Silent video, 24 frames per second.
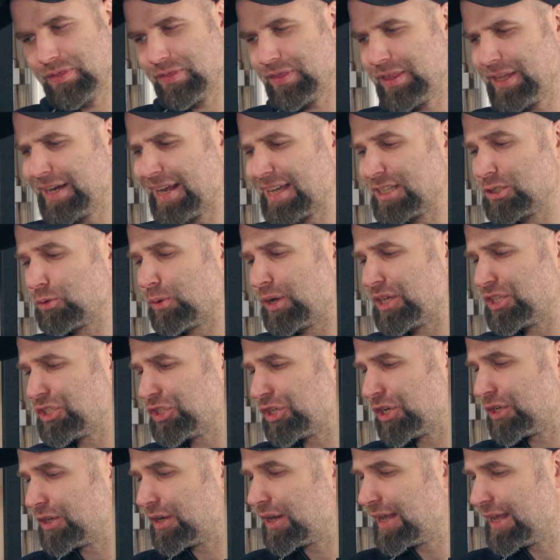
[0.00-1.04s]
The next
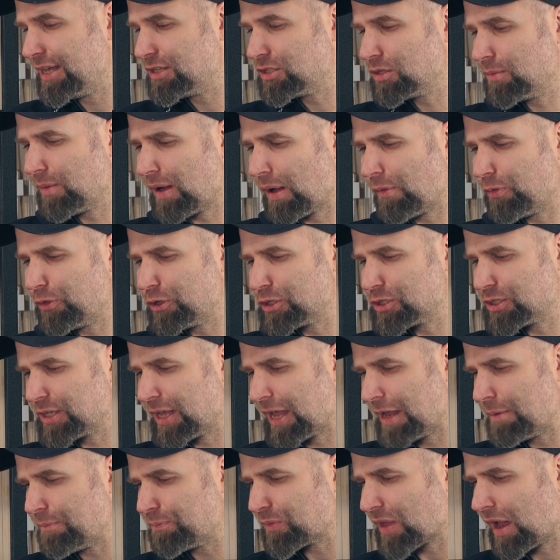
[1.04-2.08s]
question is about the
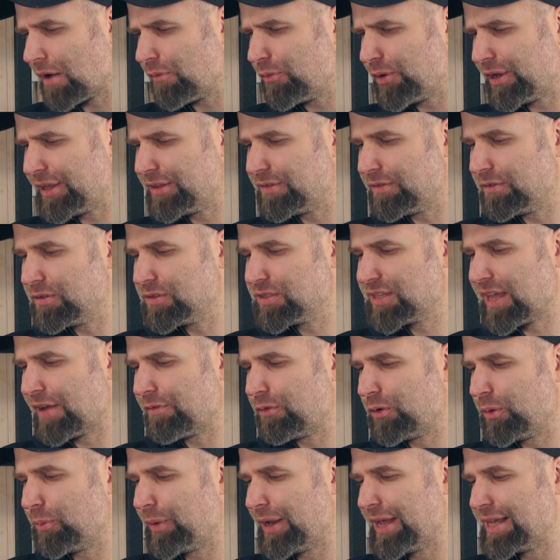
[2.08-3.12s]
same. I've read
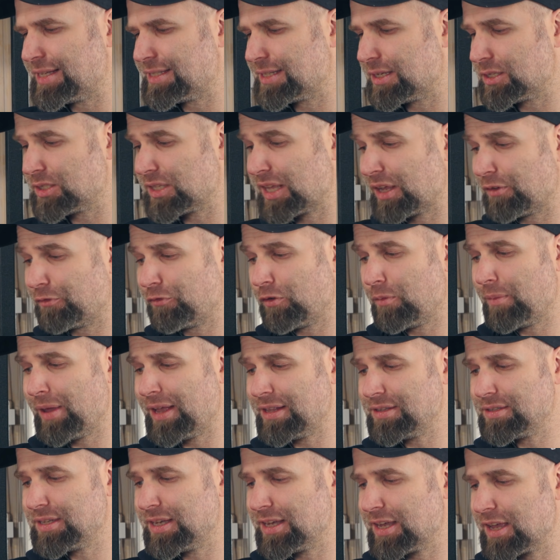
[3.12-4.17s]
several places that
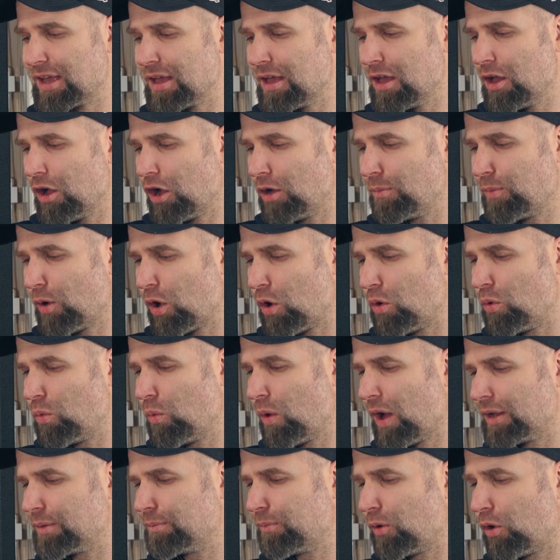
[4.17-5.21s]
fermenting above
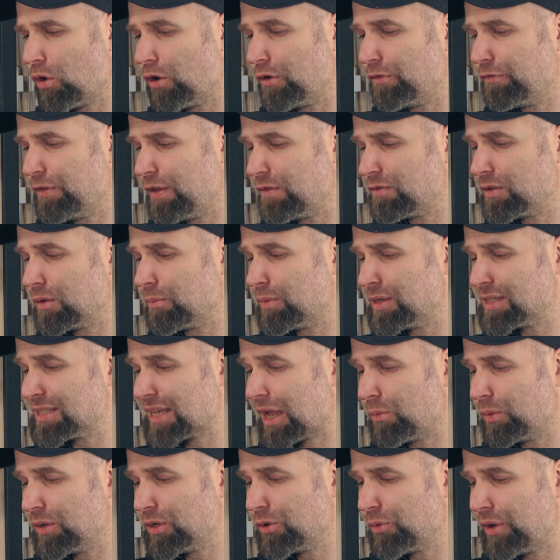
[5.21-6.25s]
one bar, fifteen P S I,
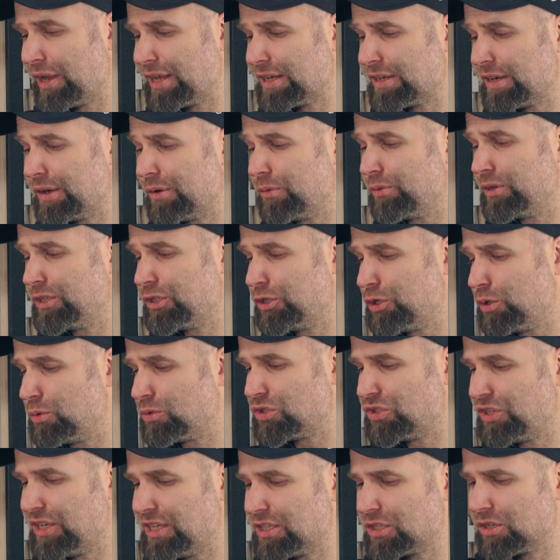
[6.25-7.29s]
will greatly reduce
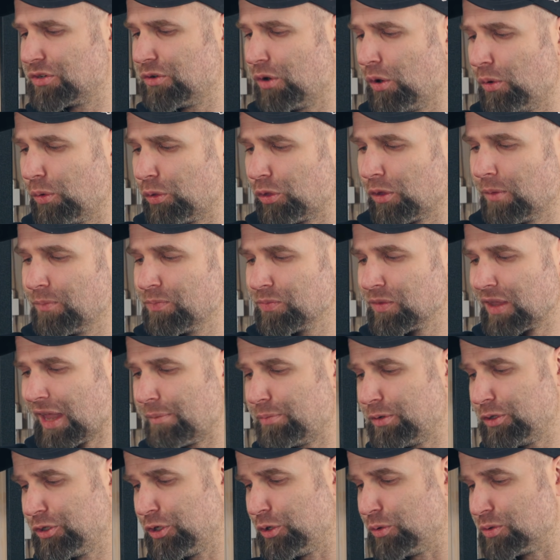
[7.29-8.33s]
yeast growth and
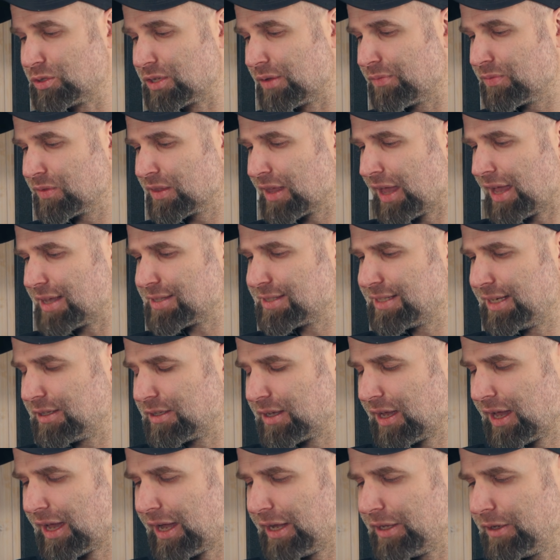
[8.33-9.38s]
produce
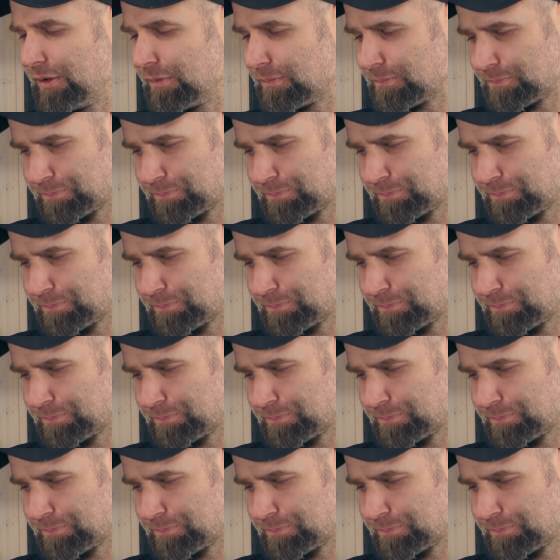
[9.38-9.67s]
acetaldehyde.